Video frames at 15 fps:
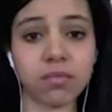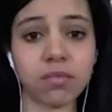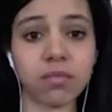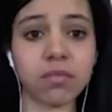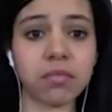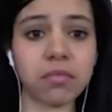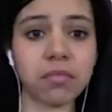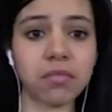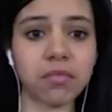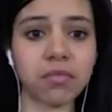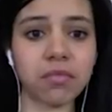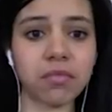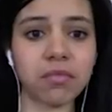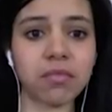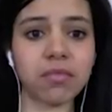
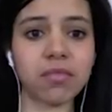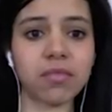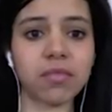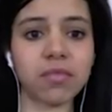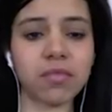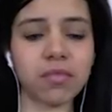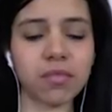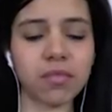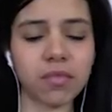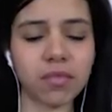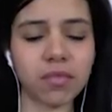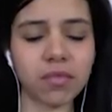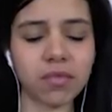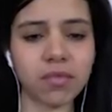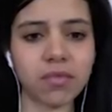
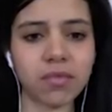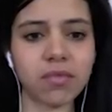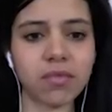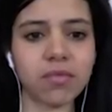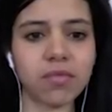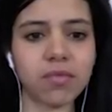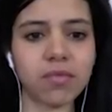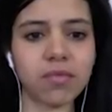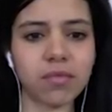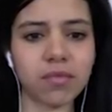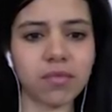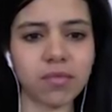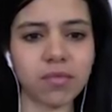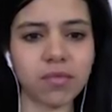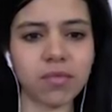
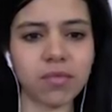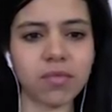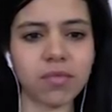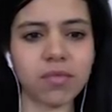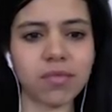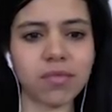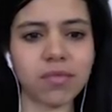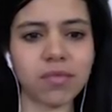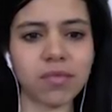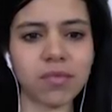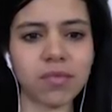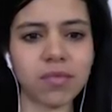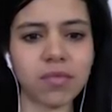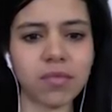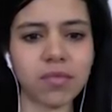
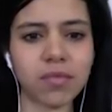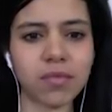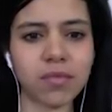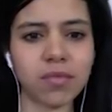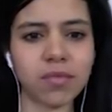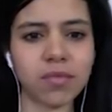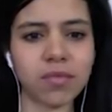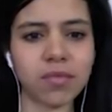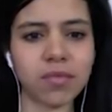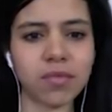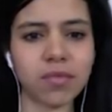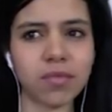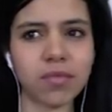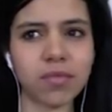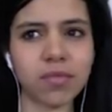
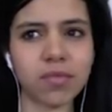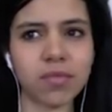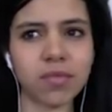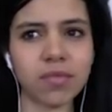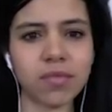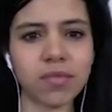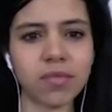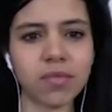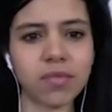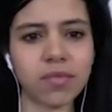The person shown says nothing.